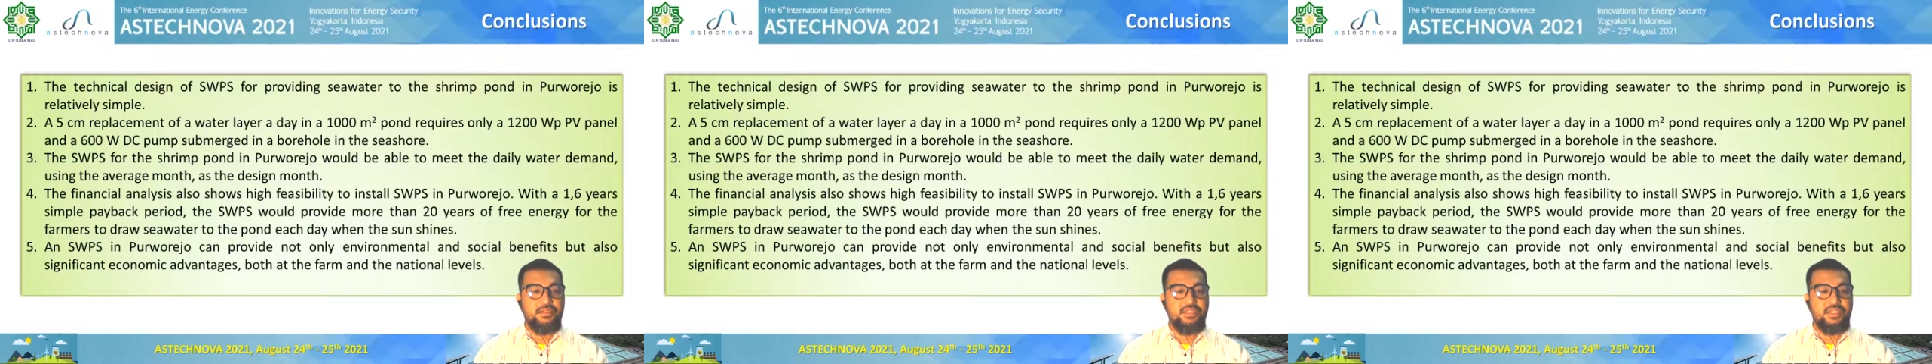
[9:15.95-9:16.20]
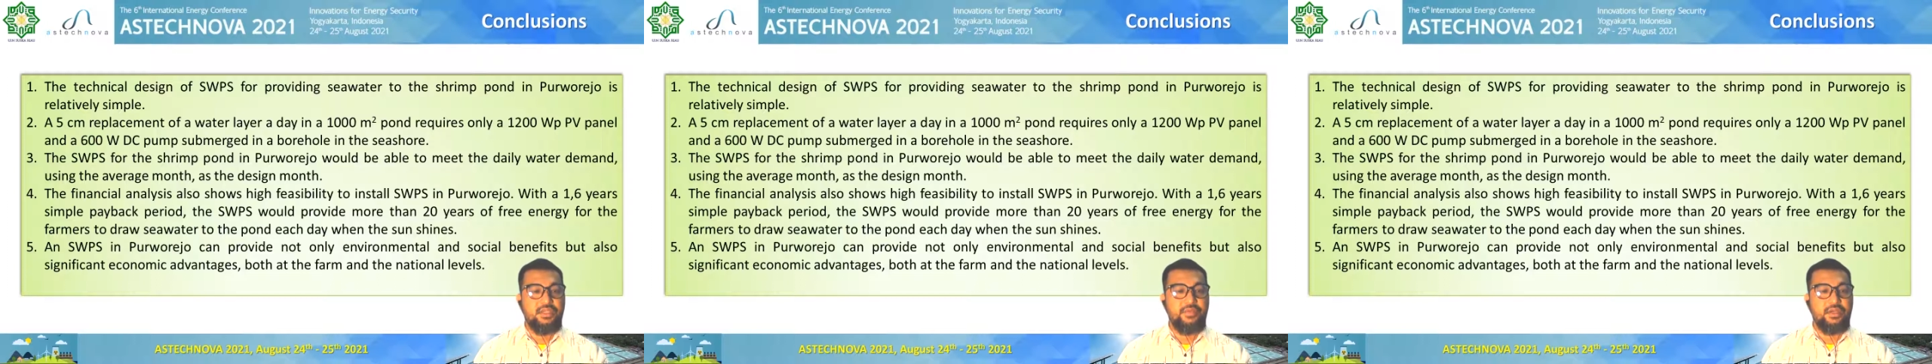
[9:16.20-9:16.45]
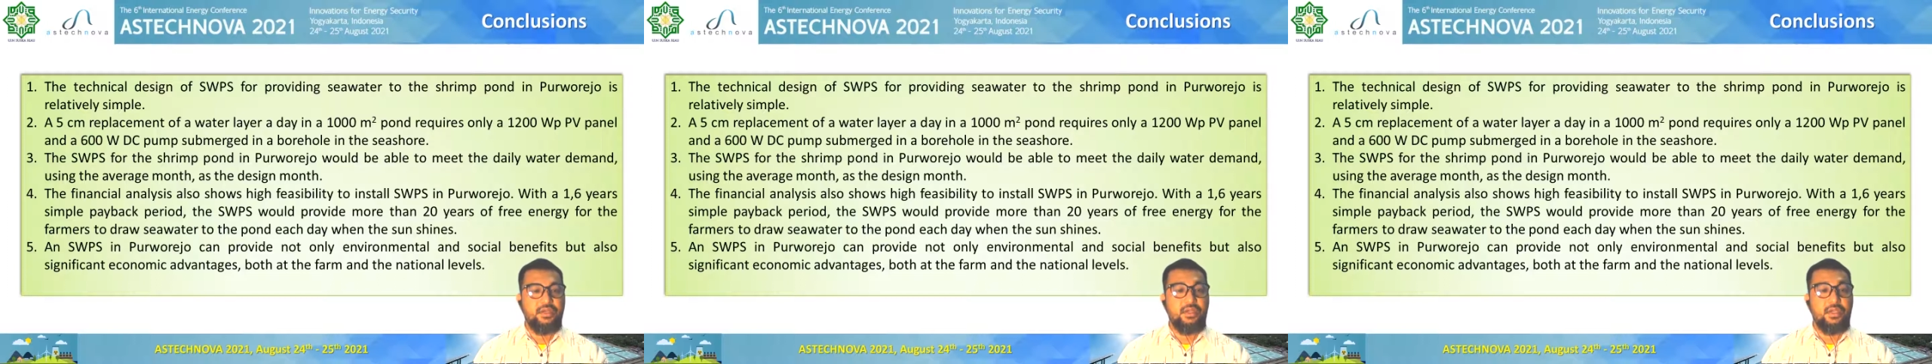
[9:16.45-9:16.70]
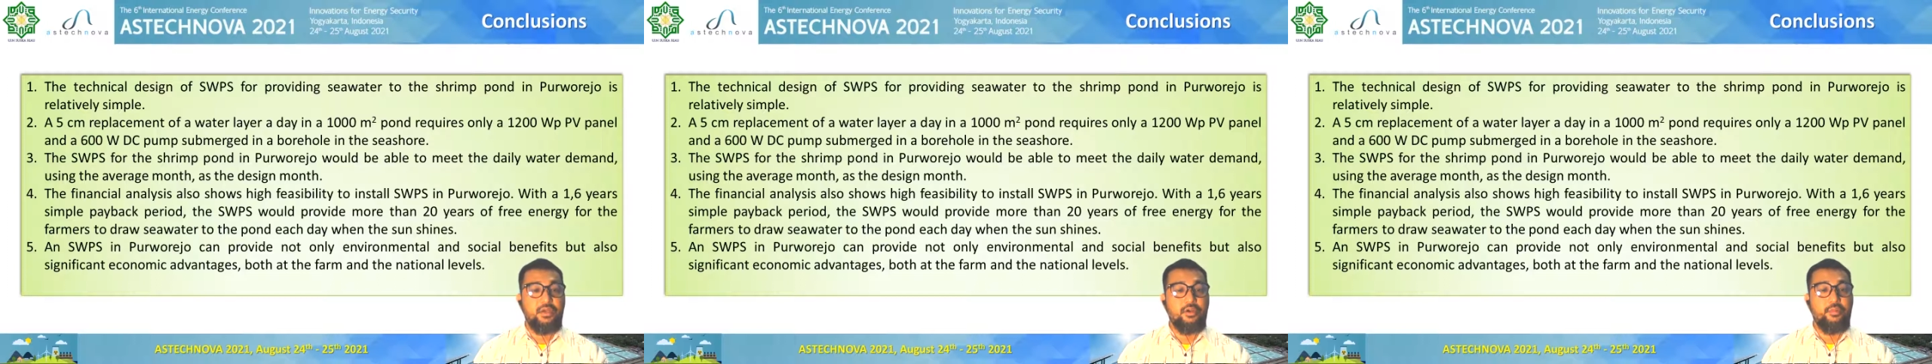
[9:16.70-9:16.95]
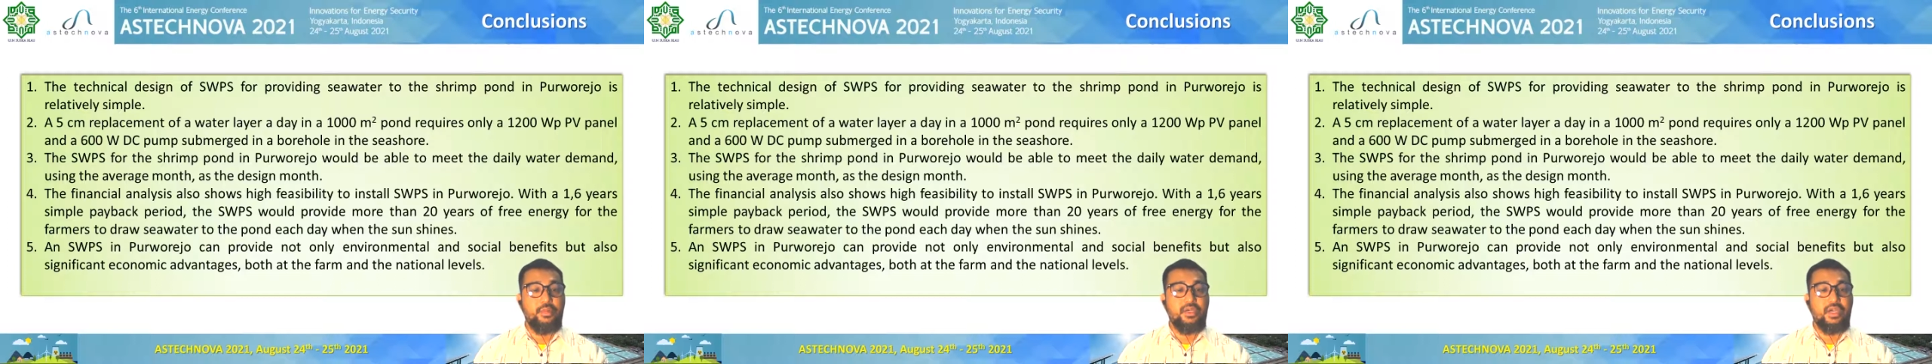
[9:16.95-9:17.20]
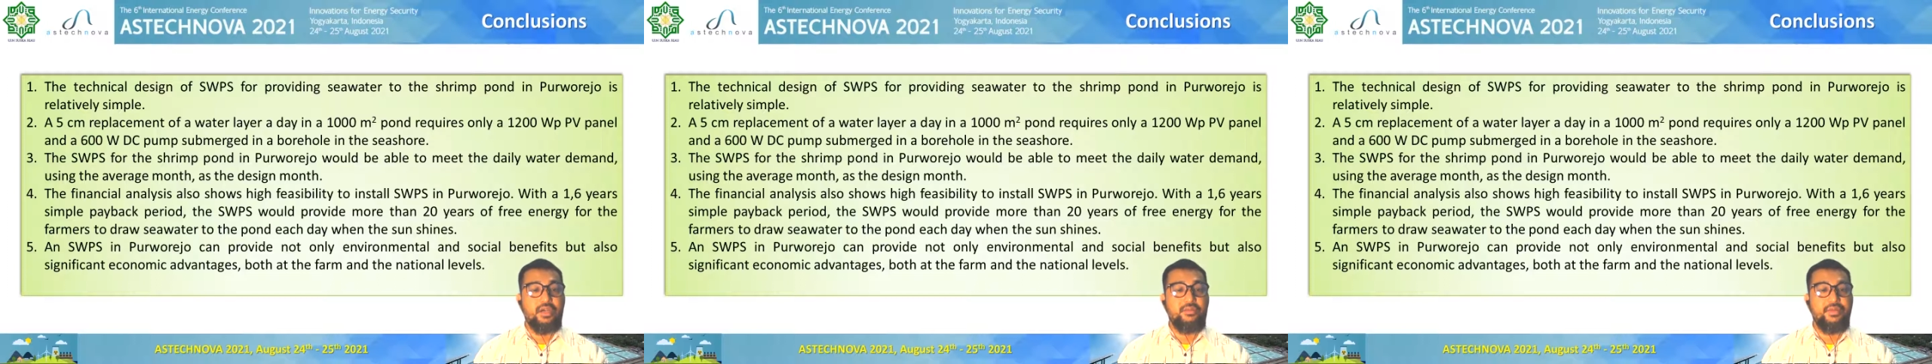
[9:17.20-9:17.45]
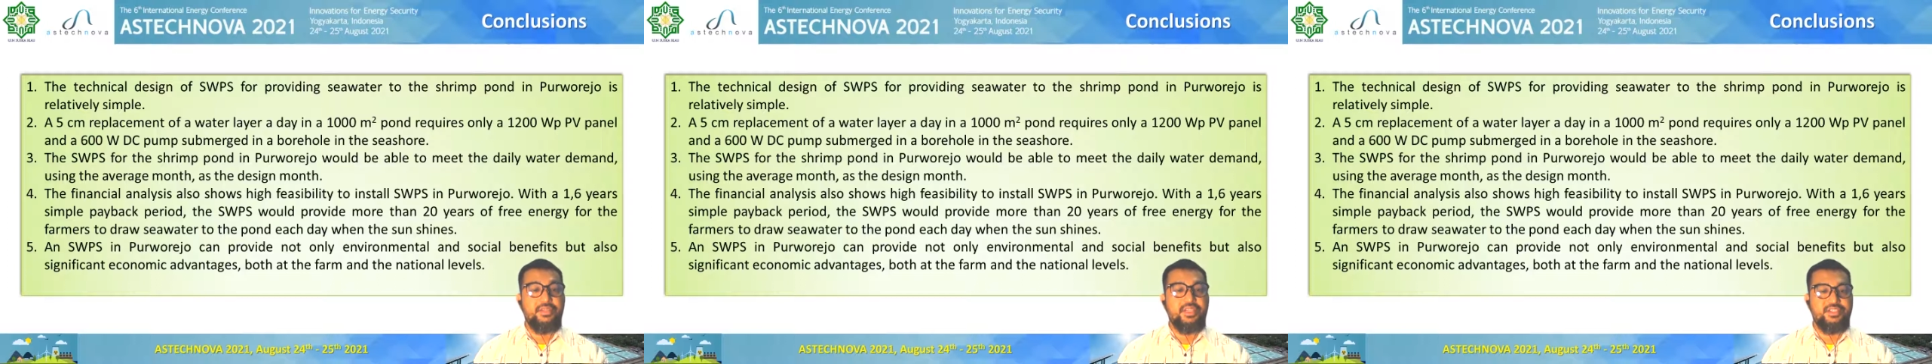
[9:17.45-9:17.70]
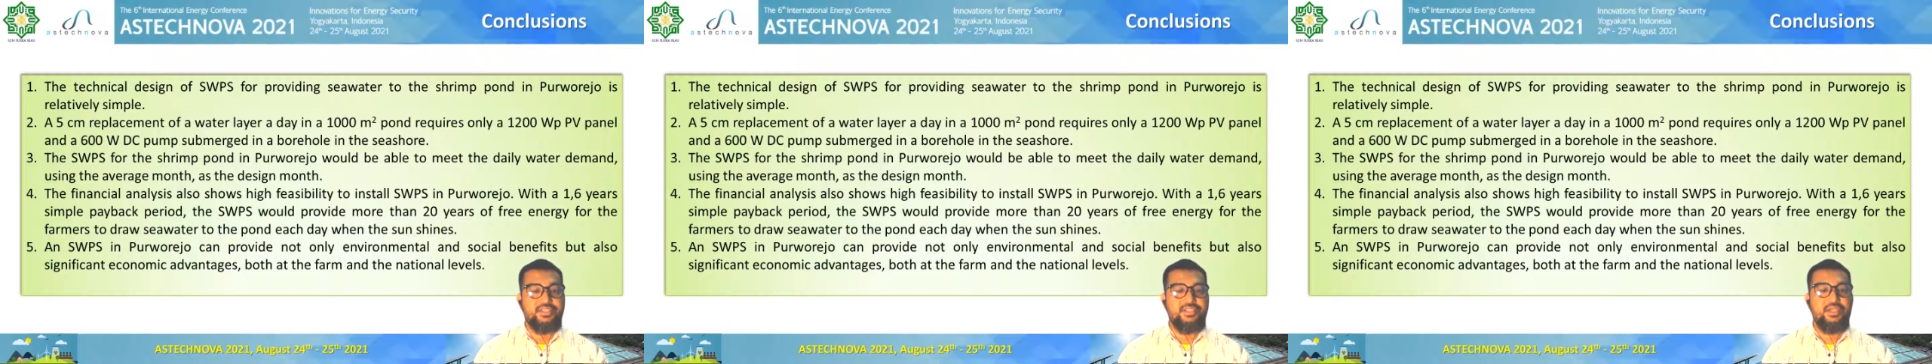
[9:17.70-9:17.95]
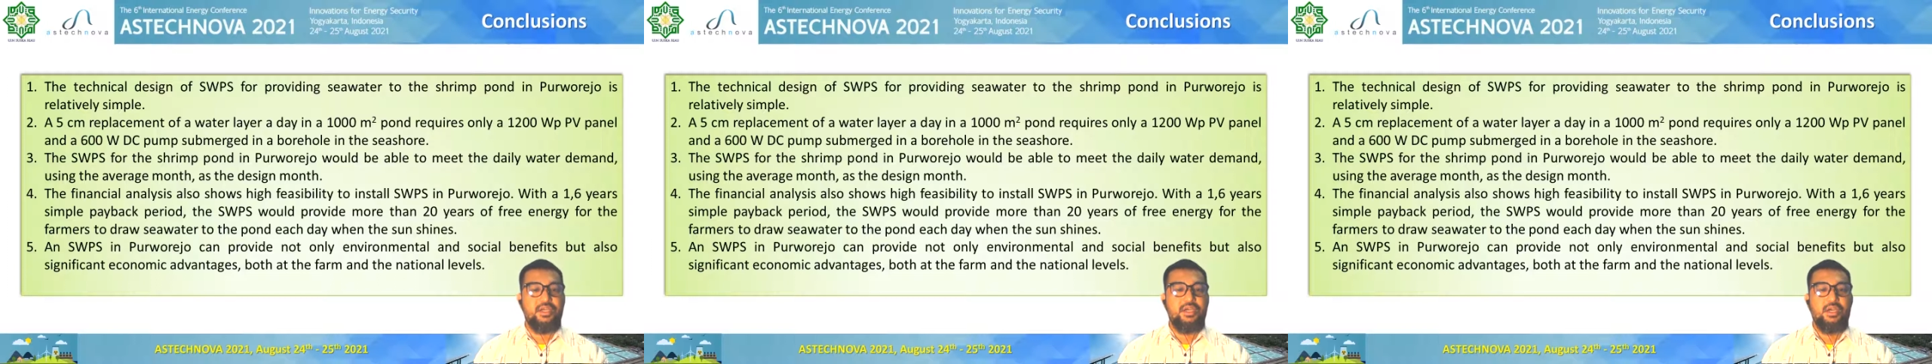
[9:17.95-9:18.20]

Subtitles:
significant economic advantage,